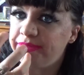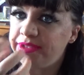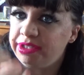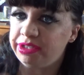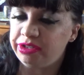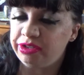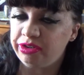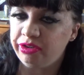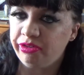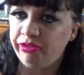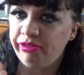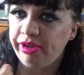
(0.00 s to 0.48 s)
I
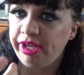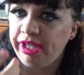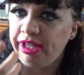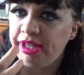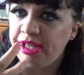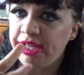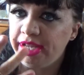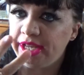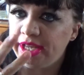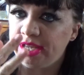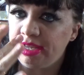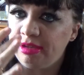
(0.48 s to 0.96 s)
just felt
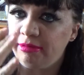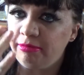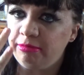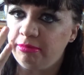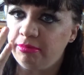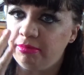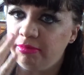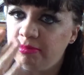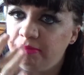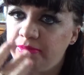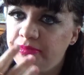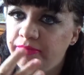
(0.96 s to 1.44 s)
like it,
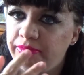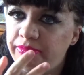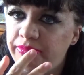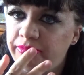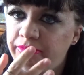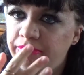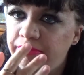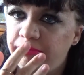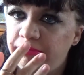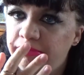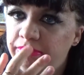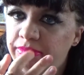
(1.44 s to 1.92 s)

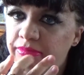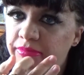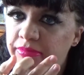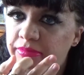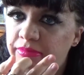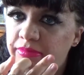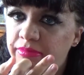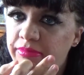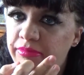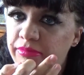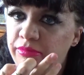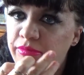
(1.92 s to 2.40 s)

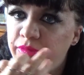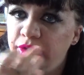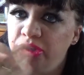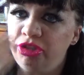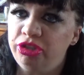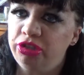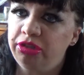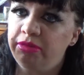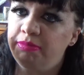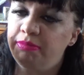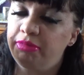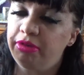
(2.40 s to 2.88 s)

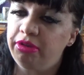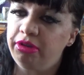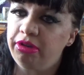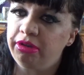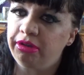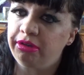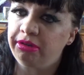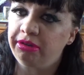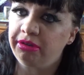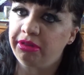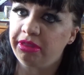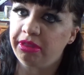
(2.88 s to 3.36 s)
once you put
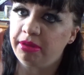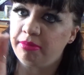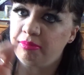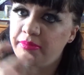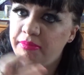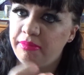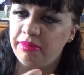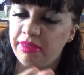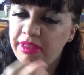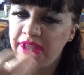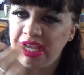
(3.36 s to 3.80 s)
the